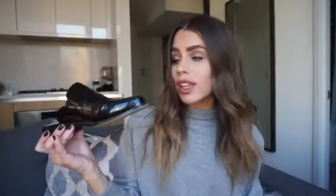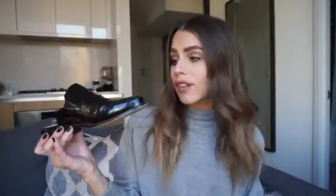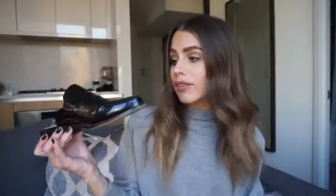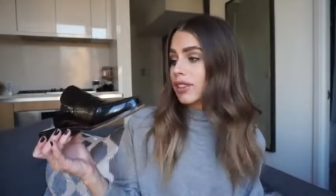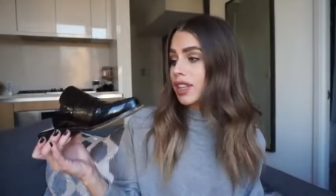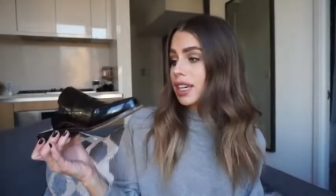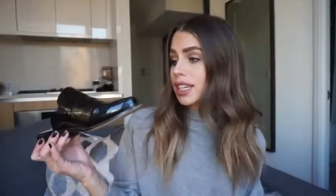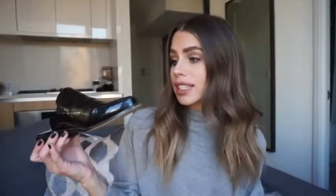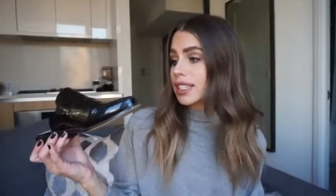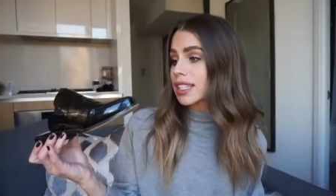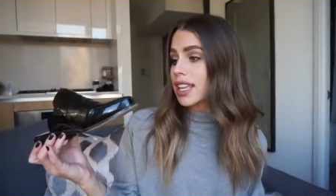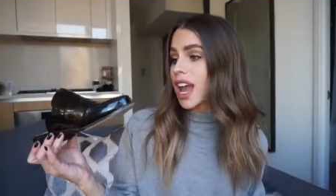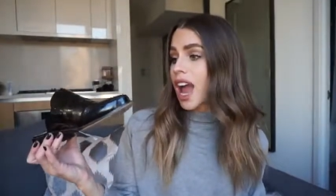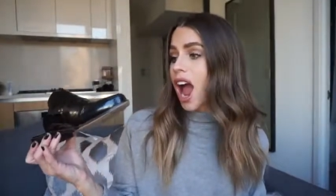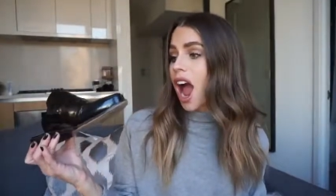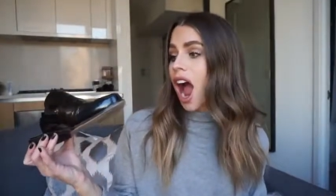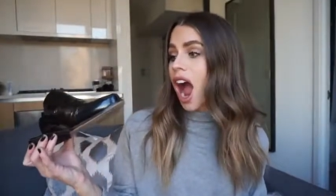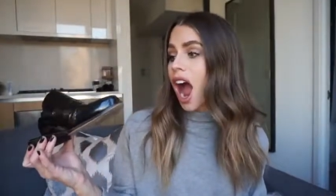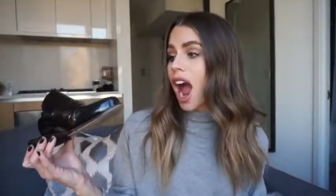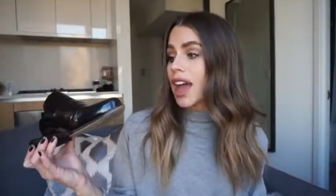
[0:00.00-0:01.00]
love these.
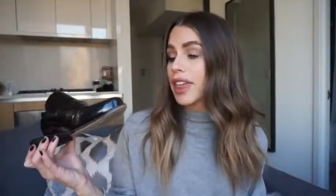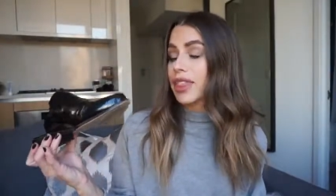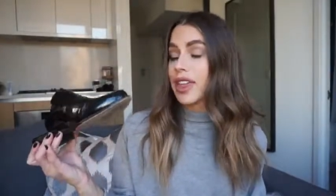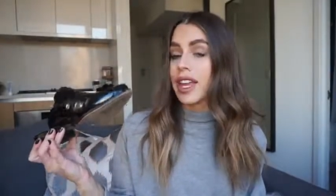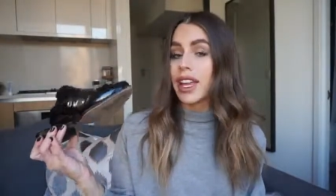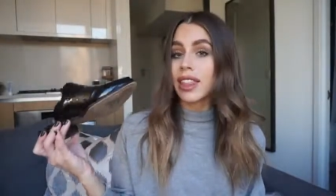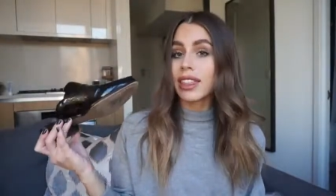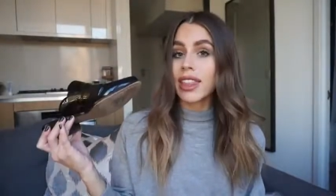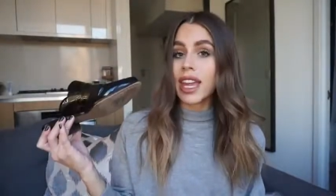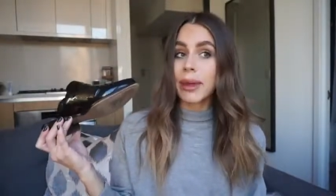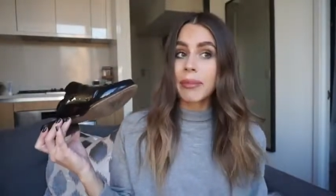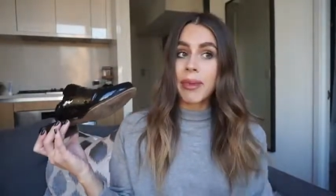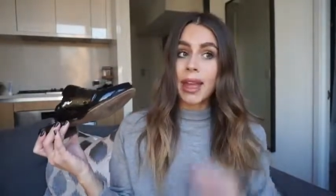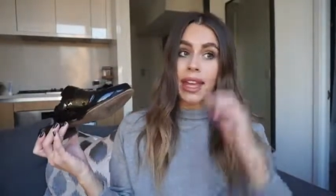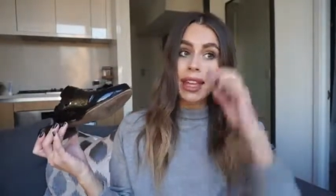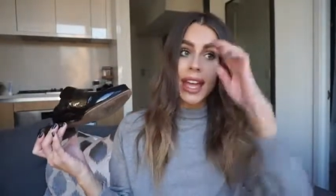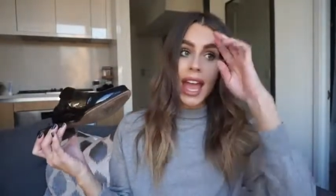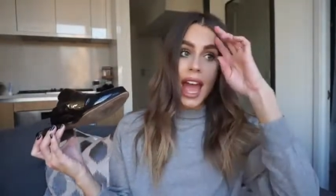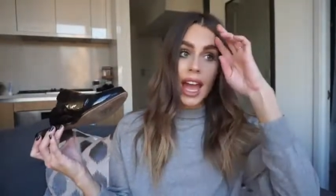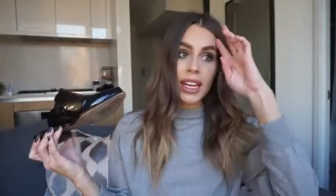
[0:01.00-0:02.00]
I think they
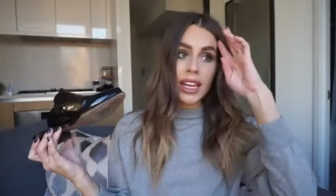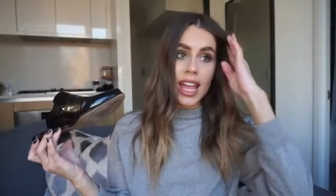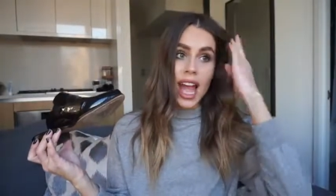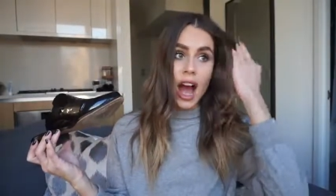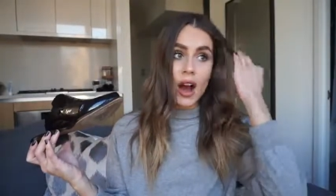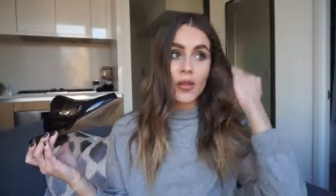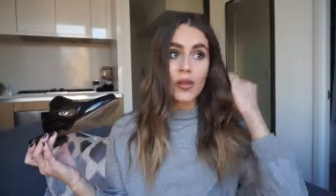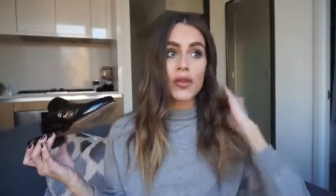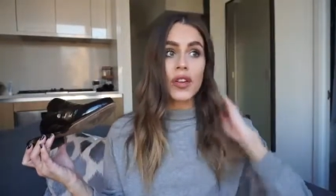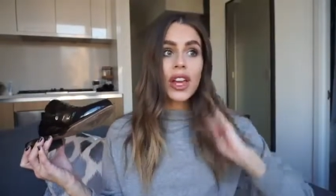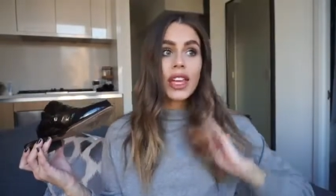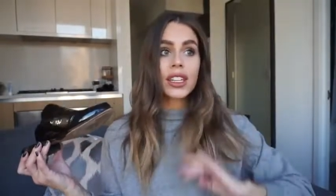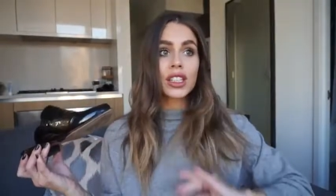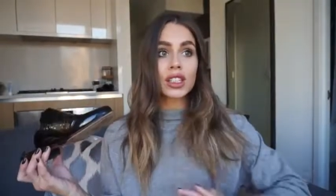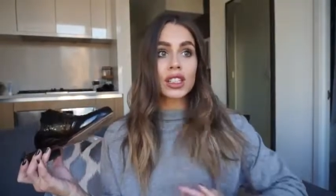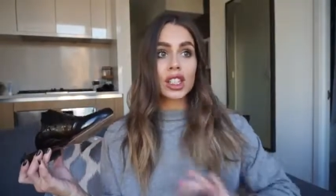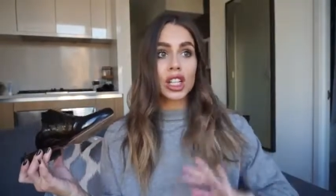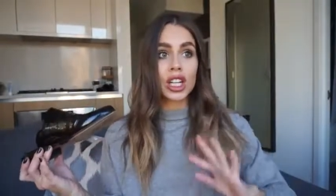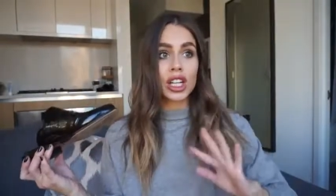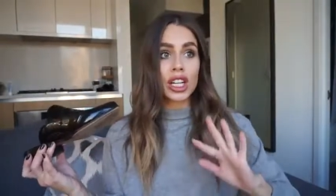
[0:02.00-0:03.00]
make any
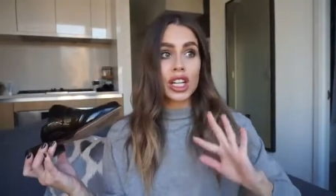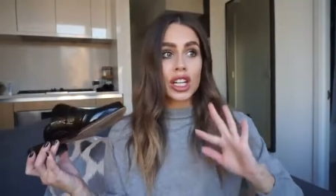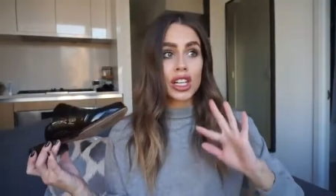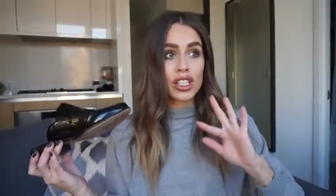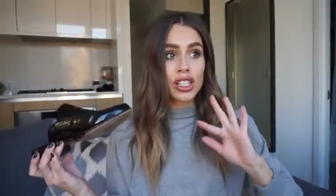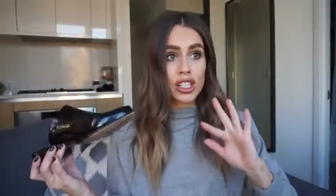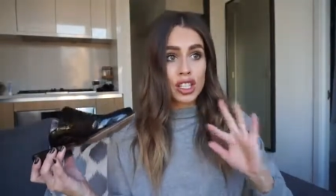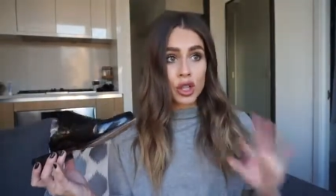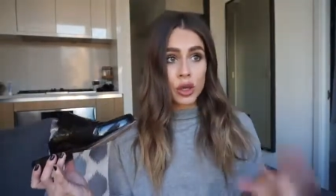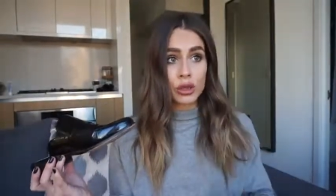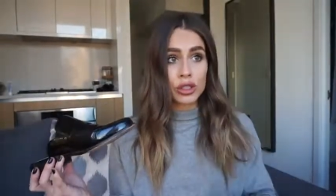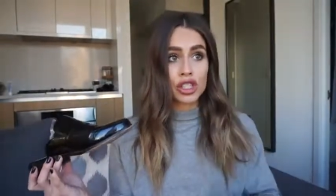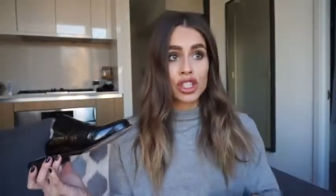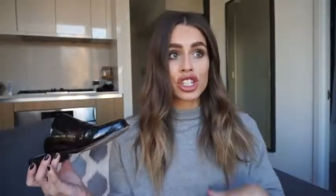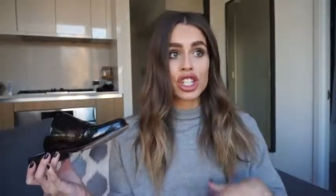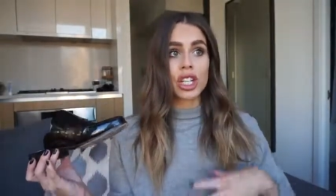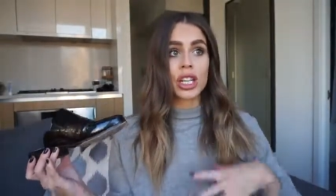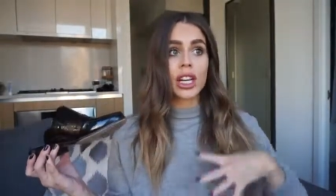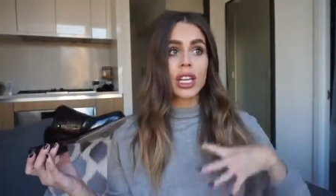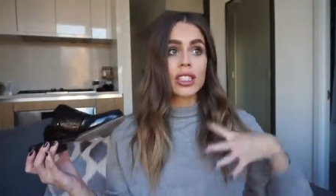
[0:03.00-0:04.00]
outfit look so
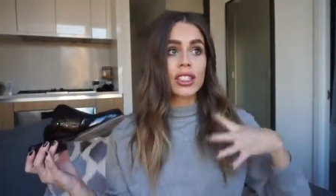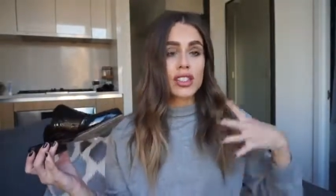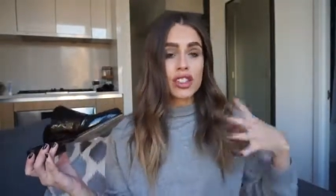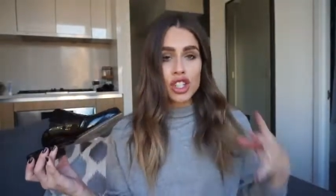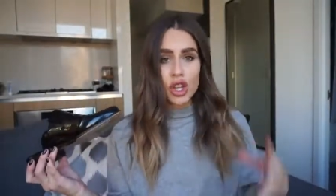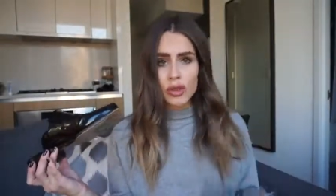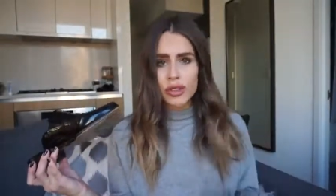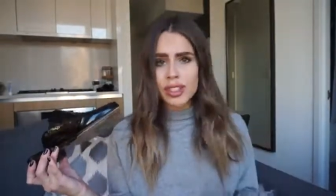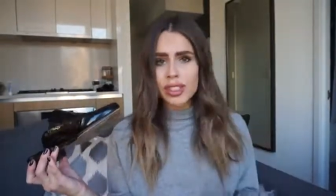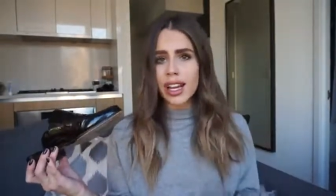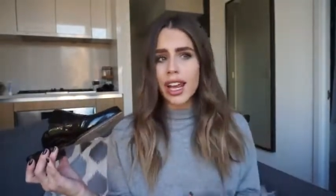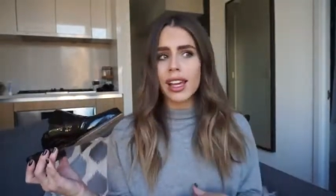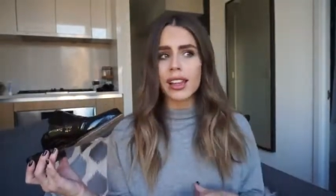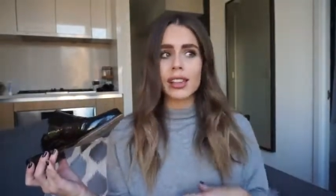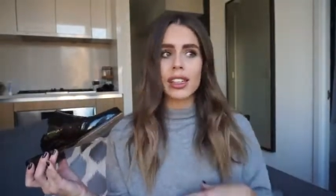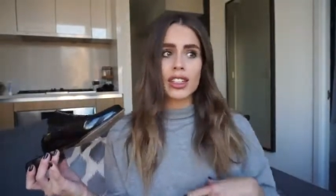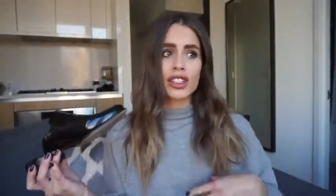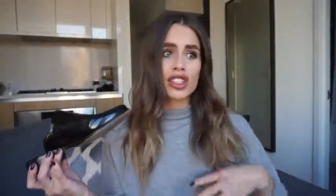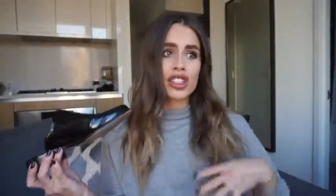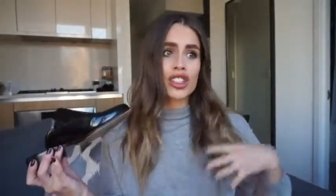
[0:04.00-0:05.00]
chic, so
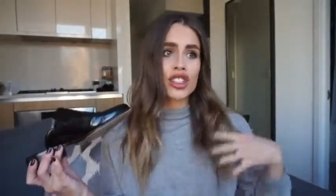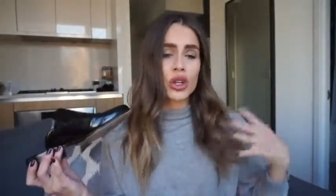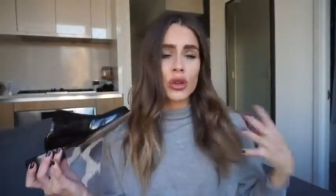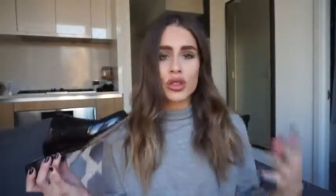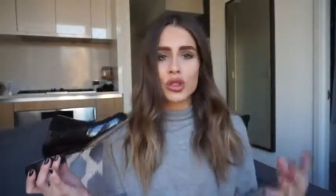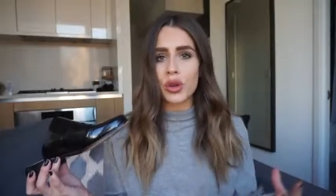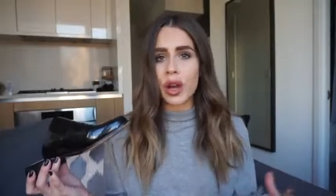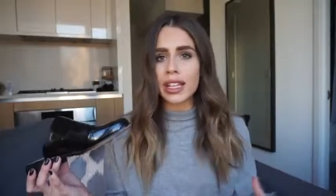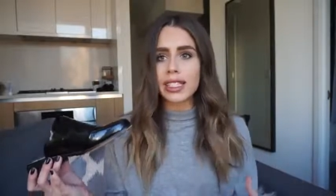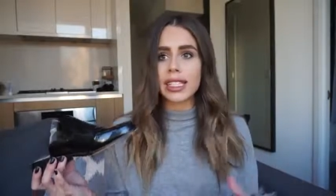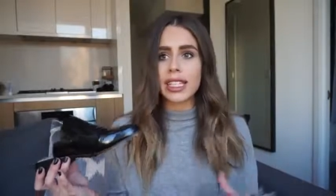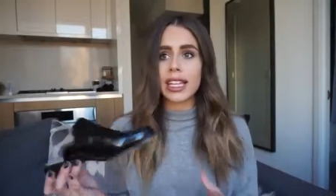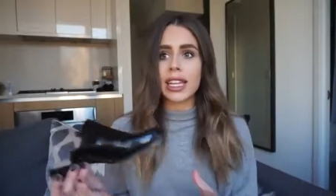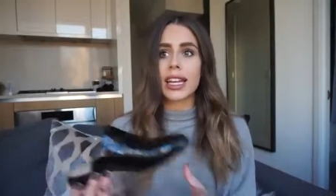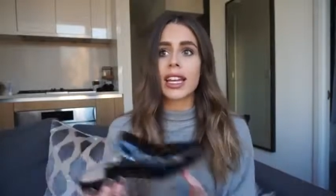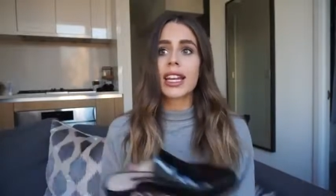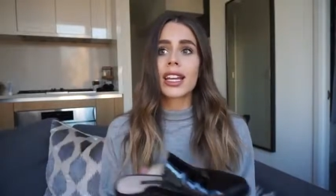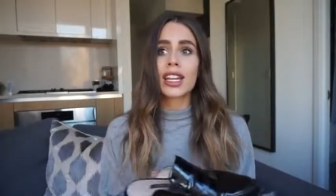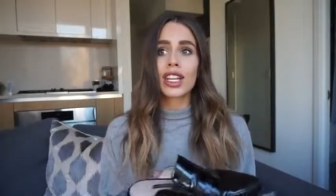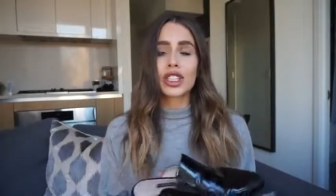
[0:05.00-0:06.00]
stylish, so
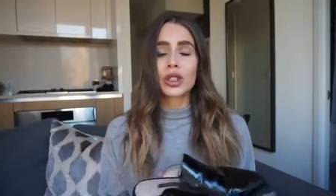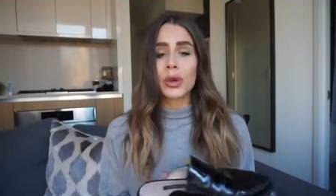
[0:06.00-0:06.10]
trendy.